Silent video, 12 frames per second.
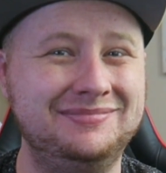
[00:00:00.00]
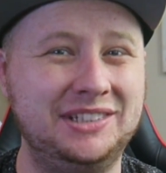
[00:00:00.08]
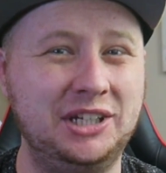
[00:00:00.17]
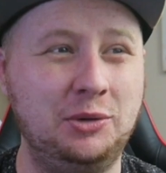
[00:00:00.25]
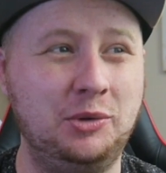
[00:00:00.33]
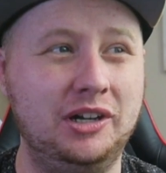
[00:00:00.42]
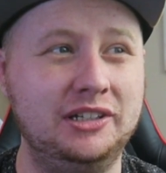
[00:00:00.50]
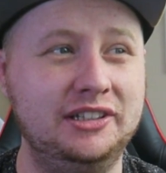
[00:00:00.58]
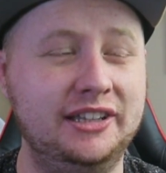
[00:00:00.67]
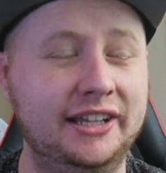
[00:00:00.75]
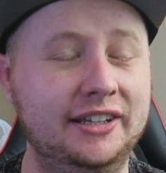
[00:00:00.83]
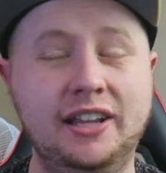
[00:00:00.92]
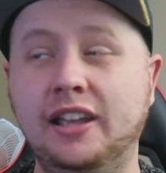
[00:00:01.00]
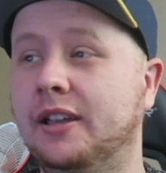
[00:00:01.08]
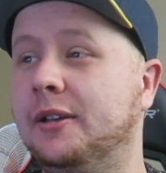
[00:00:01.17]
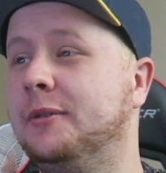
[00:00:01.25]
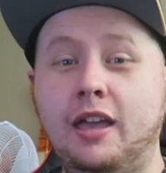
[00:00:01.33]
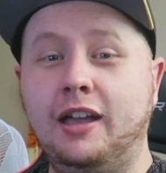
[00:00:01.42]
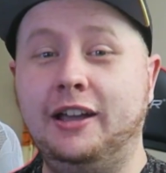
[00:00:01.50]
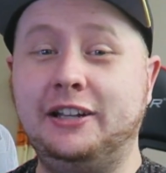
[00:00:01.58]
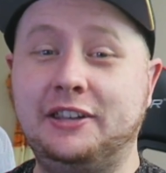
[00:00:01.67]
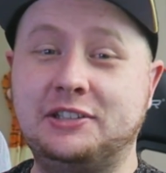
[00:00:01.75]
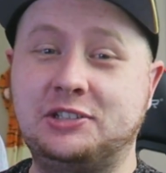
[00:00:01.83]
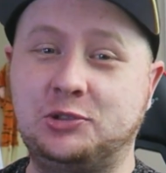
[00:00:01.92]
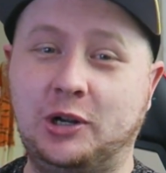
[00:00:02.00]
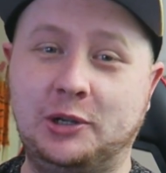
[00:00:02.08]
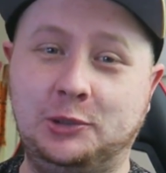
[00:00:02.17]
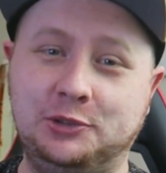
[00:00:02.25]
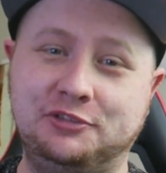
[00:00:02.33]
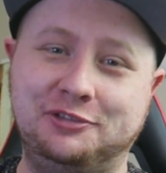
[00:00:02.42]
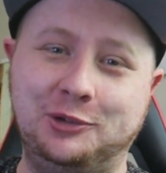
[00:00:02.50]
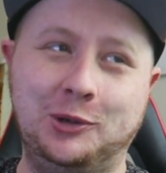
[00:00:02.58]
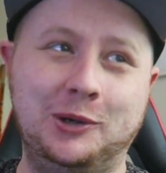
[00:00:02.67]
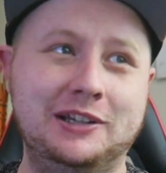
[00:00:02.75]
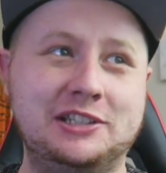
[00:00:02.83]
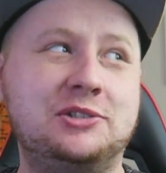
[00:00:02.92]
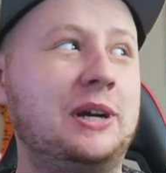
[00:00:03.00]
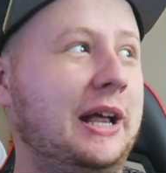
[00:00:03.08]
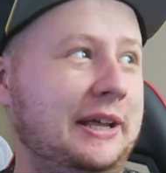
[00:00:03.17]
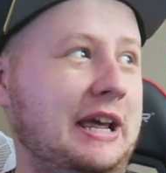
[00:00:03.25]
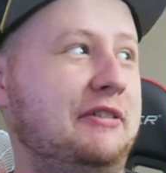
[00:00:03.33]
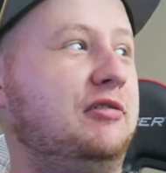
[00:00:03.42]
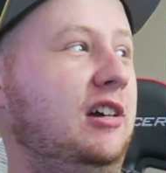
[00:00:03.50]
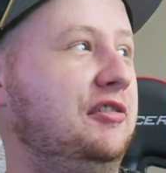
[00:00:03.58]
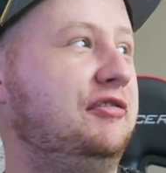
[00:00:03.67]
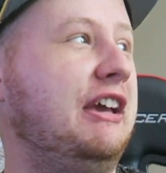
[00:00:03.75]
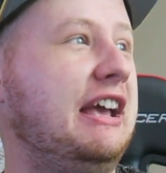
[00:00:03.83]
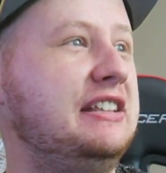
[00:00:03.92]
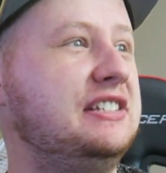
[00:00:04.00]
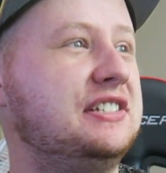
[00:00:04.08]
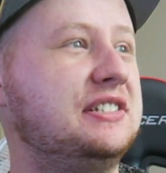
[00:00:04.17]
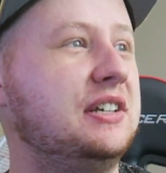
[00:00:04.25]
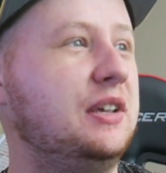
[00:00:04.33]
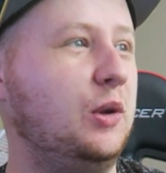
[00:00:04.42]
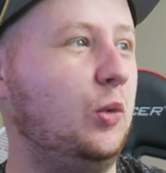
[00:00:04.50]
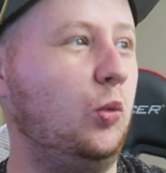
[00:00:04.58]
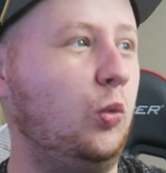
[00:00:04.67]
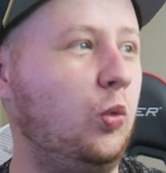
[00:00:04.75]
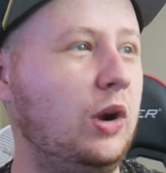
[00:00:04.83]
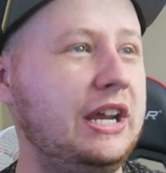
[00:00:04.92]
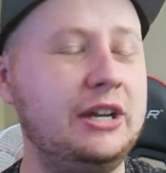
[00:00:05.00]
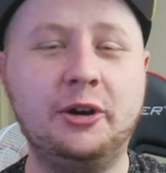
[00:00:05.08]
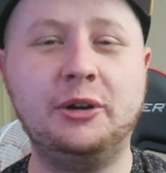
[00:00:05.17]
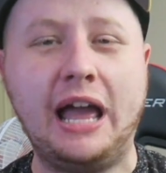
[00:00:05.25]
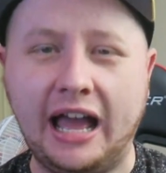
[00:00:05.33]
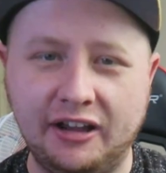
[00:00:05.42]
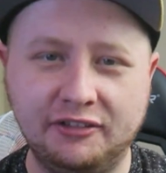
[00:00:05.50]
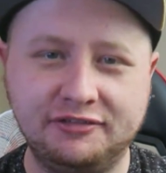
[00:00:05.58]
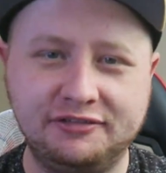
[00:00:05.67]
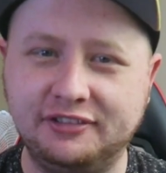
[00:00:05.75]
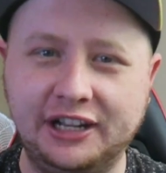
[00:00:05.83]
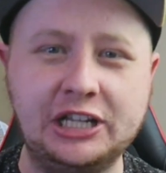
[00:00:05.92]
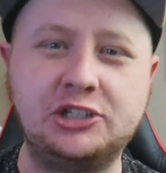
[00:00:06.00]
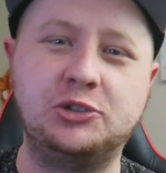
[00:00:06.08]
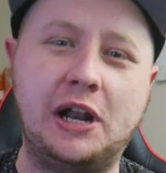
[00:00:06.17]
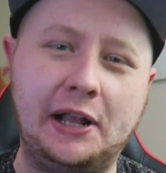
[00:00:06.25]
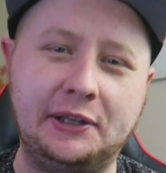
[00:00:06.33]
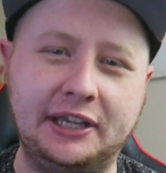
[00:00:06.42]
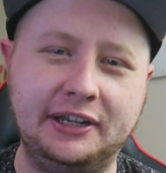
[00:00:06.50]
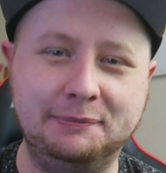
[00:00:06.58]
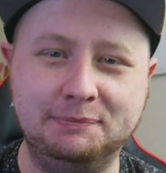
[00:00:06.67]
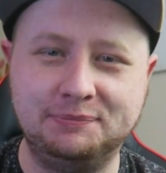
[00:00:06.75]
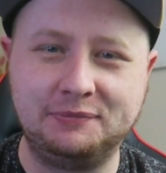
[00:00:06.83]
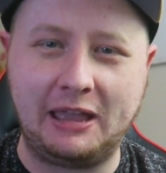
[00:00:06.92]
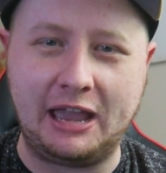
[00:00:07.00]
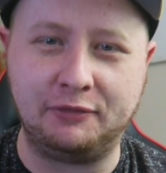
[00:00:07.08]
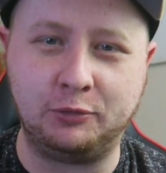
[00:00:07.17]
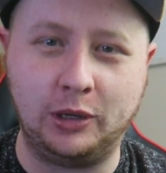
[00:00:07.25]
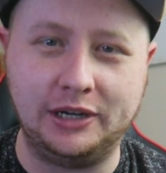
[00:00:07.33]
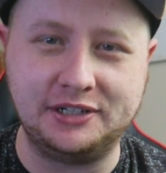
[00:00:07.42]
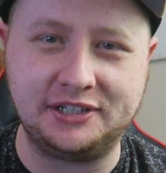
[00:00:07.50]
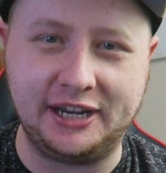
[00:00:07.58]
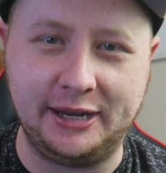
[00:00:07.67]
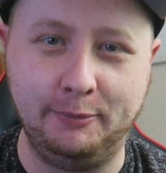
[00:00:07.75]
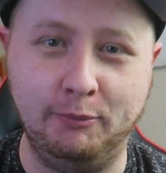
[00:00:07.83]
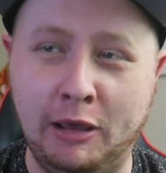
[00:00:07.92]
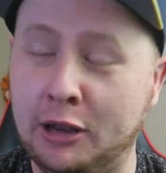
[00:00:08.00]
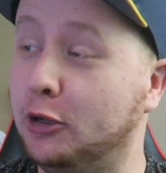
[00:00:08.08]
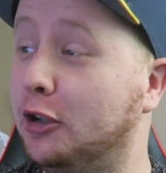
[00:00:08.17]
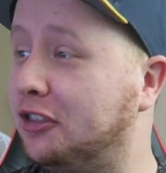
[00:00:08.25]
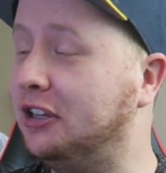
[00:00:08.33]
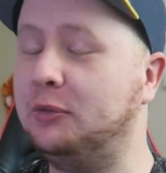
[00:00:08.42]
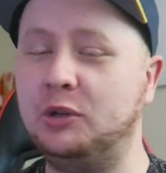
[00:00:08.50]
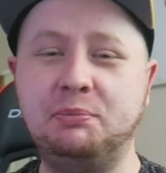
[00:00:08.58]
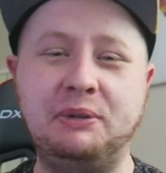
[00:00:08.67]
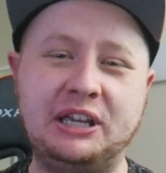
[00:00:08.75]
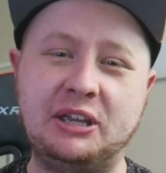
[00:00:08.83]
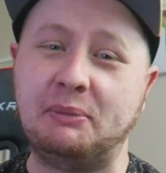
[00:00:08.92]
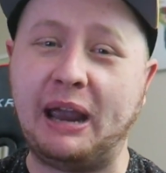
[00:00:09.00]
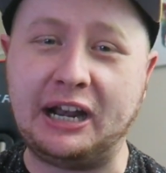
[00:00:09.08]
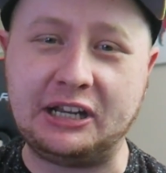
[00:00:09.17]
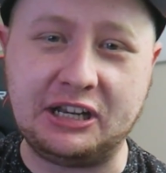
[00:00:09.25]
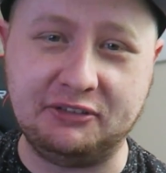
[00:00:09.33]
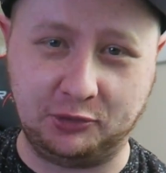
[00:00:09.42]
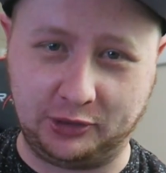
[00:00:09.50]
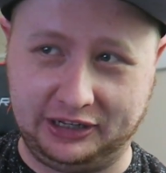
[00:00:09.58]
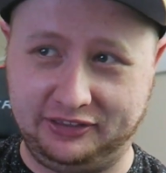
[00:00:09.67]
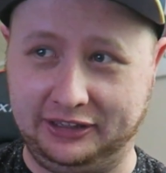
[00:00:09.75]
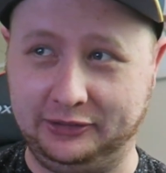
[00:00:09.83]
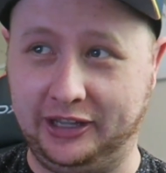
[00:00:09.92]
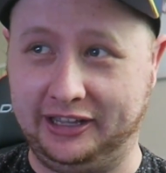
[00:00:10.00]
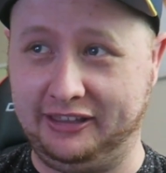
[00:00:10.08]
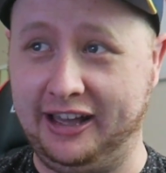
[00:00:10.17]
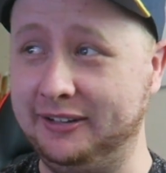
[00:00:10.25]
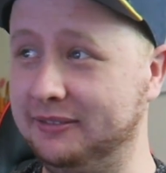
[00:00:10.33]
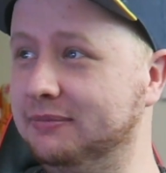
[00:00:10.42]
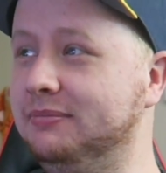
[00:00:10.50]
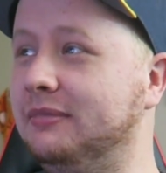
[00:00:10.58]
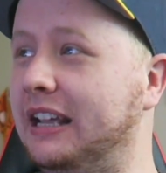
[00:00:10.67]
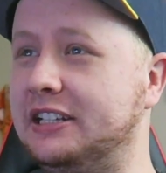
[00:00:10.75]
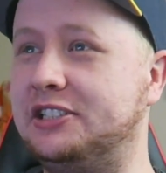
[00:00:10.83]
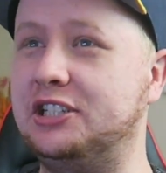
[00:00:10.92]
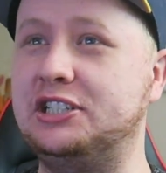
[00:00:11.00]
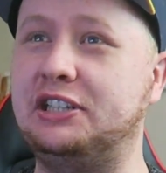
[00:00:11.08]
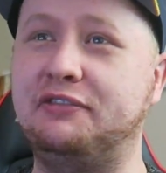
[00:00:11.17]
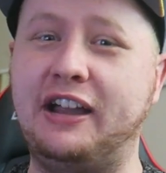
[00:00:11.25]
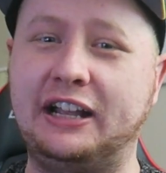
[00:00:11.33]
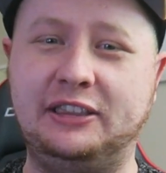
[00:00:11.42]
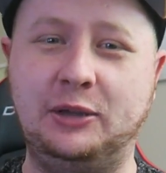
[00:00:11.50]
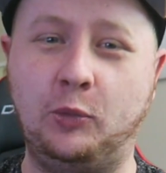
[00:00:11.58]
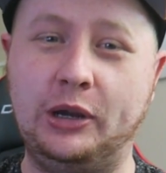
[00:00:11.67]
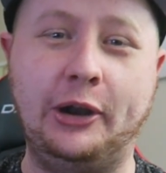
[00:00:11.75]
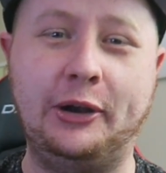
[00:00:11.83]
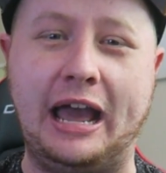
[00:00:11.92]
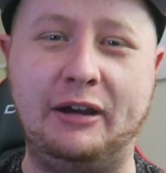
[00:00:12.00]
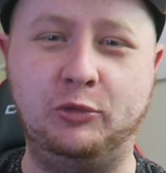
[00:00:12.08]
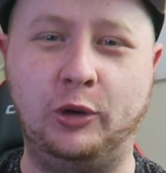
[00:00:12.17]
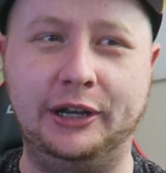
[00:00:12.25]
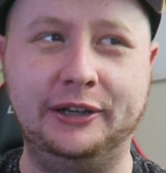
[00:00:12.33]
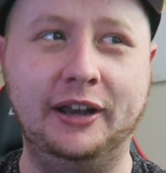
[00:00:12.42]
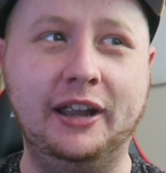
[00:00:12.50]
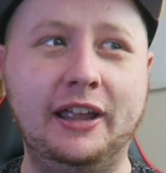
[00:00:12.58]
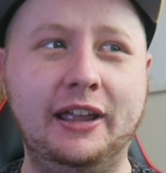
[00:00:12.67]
Don't know why I did that. Another struggle for Australian F1 fans. We don't have an Australian F1 team. Not that it would be competitive or anything like that. It's just the fact that we don't have one.